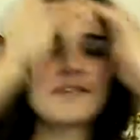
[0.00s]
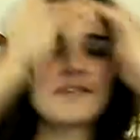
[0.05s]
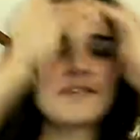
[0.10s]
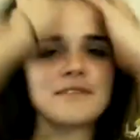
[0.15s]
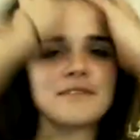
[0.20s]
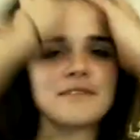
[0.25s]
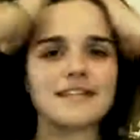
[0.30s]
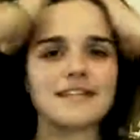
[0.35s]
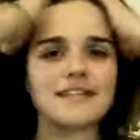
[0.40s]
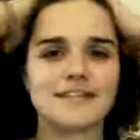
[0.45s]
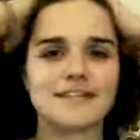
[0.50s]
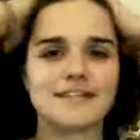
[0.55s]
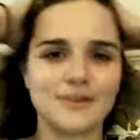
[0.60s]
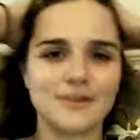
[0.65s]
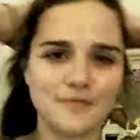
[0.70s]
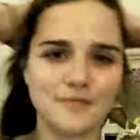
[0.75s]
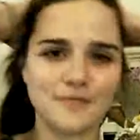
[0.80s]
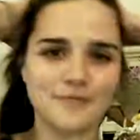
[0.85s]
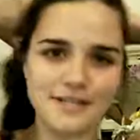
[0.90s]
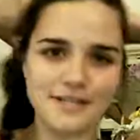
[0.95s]
reason I started
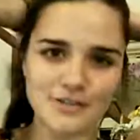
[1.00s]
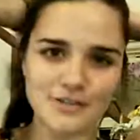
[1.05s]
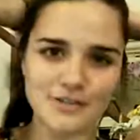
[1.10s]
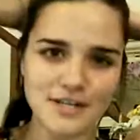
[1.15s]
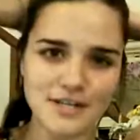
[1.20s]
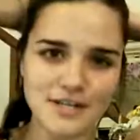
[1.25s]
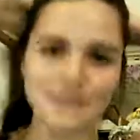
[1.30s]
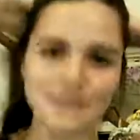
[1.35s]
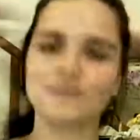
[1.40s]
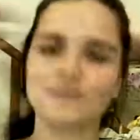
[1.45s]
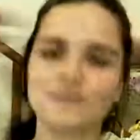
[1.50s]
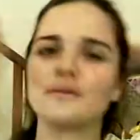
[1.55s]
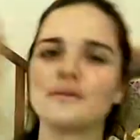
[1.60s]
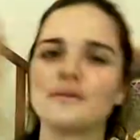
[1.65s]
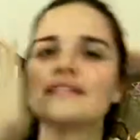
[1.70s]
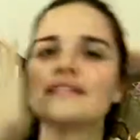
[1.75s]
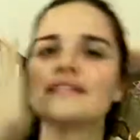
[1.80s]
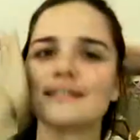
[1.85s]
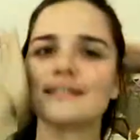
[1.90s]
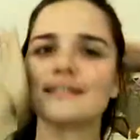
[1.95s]
researching
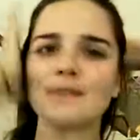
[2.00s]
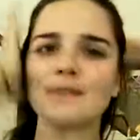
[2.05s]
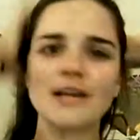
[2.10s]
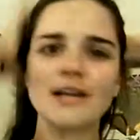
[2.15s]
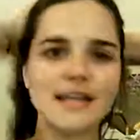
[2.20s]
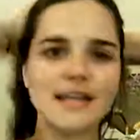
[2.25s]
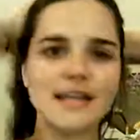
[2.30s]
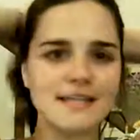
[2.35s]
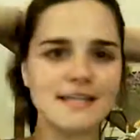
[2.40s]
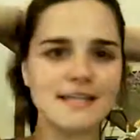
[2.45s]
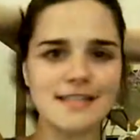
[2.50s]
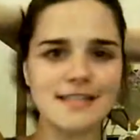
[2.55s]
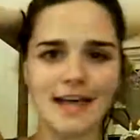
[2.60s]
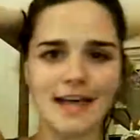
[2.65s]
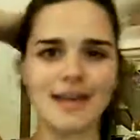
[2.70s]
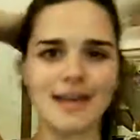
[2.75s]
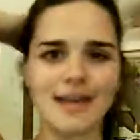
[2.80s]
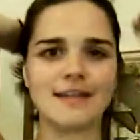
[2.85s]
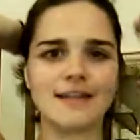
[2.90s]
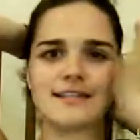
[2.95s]
rhesus monkeys,
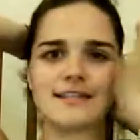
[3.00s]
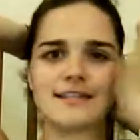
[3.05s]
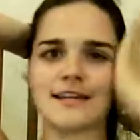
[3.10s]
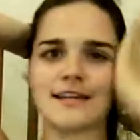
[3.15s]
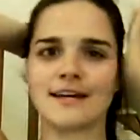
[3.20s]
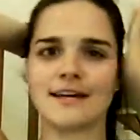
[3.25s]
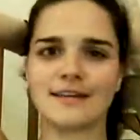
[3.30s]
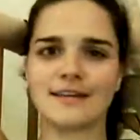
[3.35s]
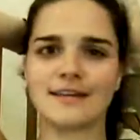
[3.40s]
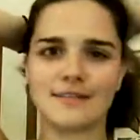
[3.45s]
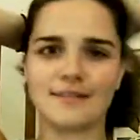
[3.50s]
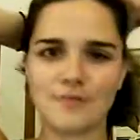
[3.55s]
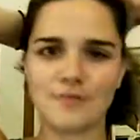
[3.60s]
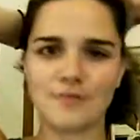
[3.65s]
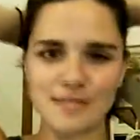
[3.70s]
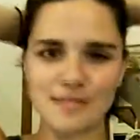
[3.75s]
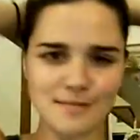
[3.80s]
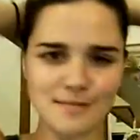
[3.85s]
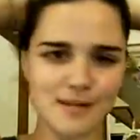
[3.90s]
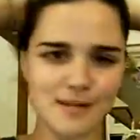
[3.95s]
and the
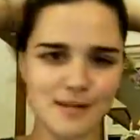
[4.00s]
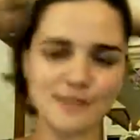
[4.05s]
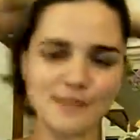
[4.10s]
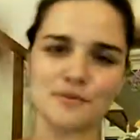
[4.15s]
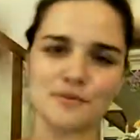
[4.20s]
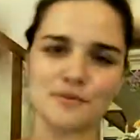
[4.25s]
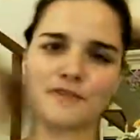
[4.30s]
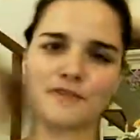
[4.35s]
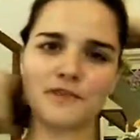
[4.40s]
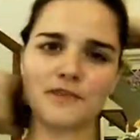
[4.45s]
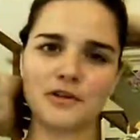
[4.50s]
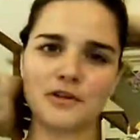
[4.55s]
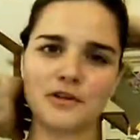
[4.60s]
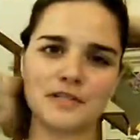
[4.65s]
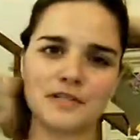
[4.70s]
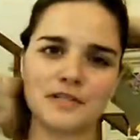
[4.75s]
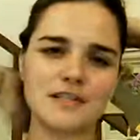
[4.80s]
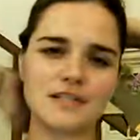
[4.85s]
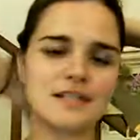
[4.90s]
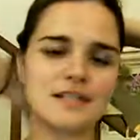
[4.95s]
rhesus monkeys were the
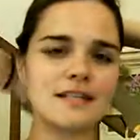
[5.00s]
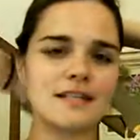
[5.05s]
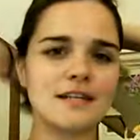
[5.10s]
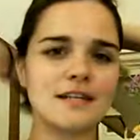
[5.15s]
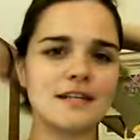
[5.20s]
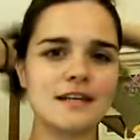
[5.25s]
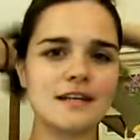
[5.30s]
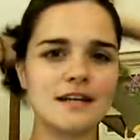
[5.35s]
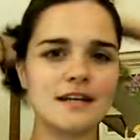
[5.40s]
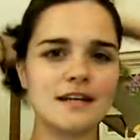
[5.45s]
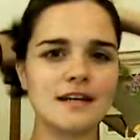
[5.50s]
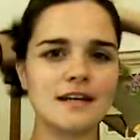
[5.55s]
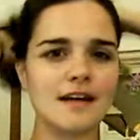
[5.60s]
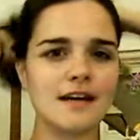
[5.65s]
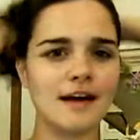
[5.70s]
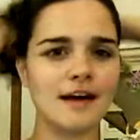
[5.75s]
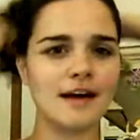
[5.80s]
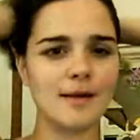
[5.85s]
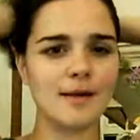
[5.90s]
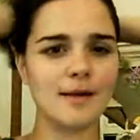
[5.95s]
first
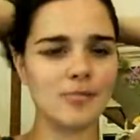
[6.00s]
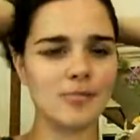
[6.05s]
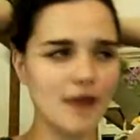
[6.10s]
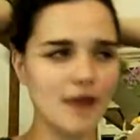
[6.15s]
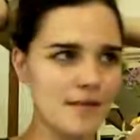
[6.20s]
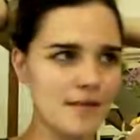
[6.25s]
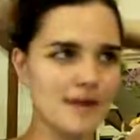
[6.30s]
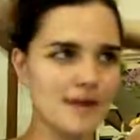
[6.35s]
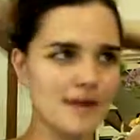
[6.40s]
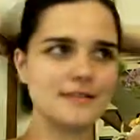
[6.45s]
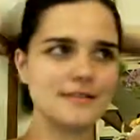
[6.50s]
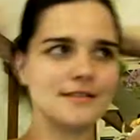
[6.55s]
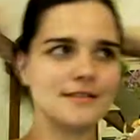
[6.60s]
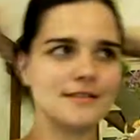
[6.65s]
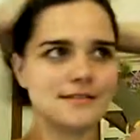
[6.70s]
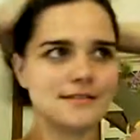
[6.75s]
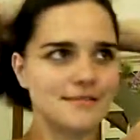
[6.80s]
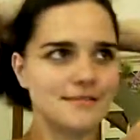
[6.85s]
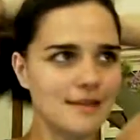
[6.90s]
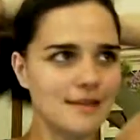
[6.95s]

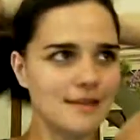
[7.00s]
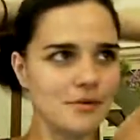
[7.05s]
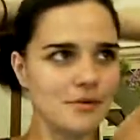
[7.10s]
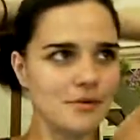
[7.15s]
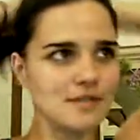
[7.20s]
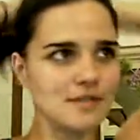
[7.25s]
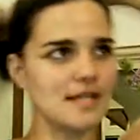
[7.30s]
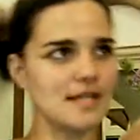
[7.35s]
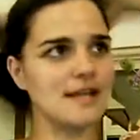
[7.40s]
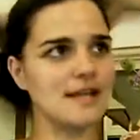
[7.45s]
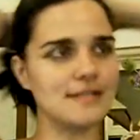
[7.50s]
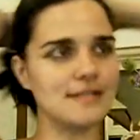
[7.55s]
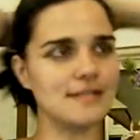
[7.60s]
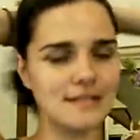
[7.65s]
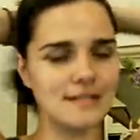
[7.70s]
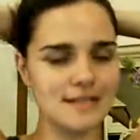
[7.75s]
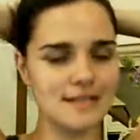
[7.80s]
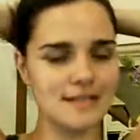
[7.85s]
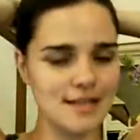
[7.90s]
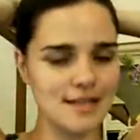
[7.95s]
primates that were sent
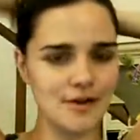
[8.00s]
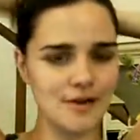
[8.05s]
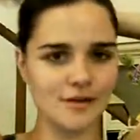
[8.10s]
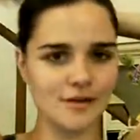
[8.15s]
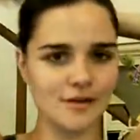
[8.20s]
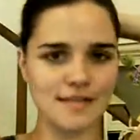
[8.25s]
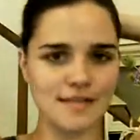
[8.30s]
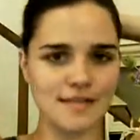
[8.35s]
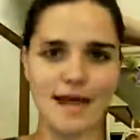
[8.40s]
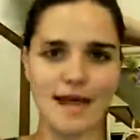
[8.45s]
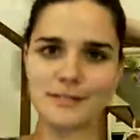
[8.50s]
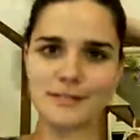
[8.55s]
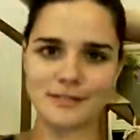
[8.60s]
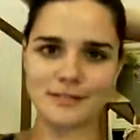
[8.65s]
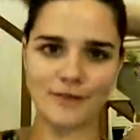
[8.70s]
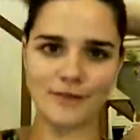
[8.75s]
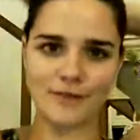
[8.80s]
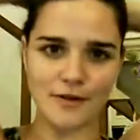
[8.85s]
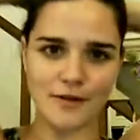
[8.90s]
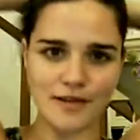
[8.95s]
into the Earth's
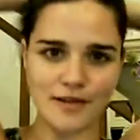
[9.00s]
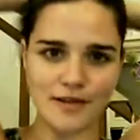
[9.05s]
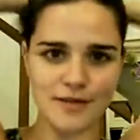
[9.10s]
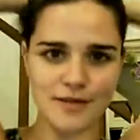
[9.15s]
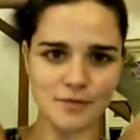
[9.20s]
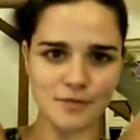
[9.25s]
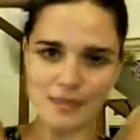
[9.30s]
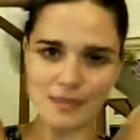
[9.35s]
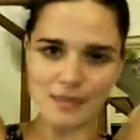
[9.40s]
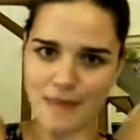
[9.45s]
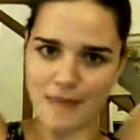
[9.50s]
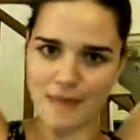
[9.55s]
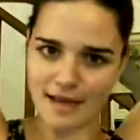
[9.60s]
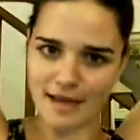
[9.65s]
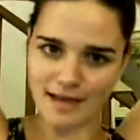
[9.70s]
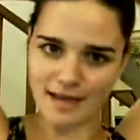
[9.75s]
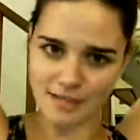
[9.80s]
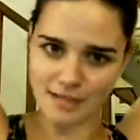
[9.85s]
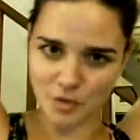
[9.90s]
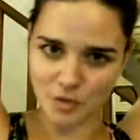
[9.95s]
atmosphere. They didn't really make
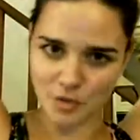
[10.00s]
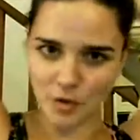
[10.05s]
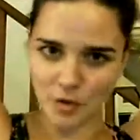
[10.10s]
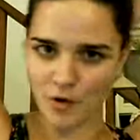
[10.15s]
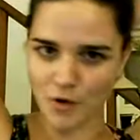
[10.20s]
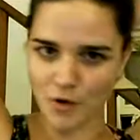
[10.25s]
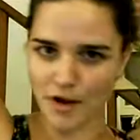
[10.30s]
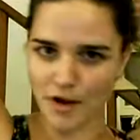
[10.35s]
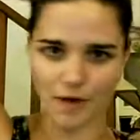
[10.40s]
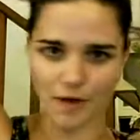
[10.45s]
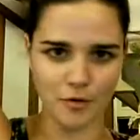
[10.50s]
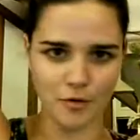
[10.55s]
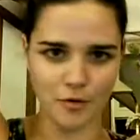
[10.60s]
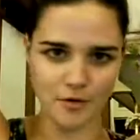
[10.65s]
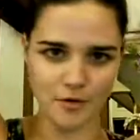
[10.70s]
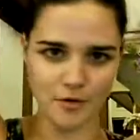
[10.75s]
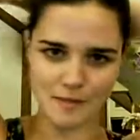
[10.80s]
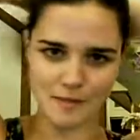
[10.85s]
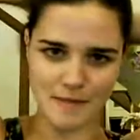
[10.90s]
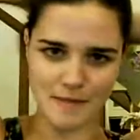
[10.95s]
it into
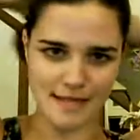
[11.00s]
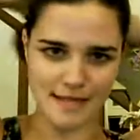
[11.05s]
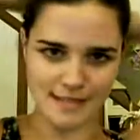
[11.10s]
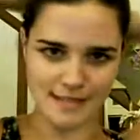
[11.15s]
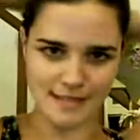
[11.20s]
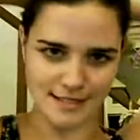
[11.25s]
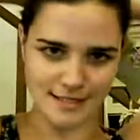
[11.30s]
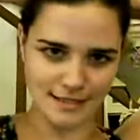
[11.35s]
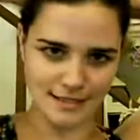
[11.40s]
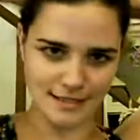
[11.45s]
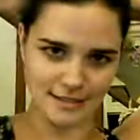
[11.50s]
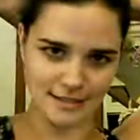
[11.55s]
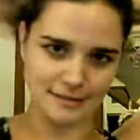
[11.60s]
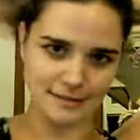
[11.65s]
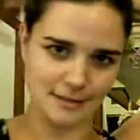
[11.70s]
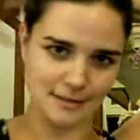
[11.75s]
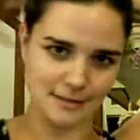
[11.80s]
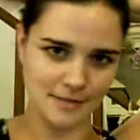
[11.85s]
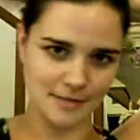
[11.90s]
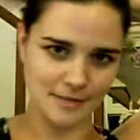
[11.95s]
quote-unquote space until a
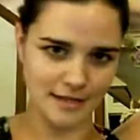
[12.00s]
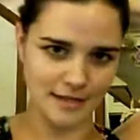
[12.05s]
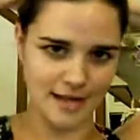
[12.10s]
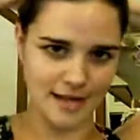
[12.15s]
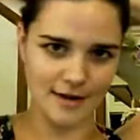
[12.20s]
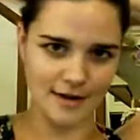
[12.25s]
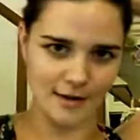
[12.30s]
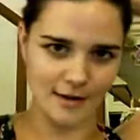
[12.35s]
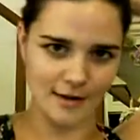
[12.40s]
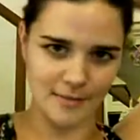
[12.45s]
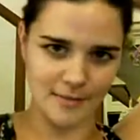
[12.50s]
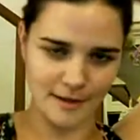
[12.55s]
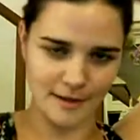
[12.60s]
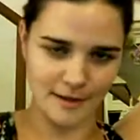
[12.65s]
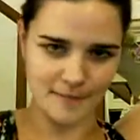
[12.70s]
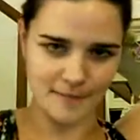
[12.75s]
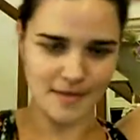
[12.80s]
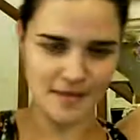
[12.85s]
little bit later, but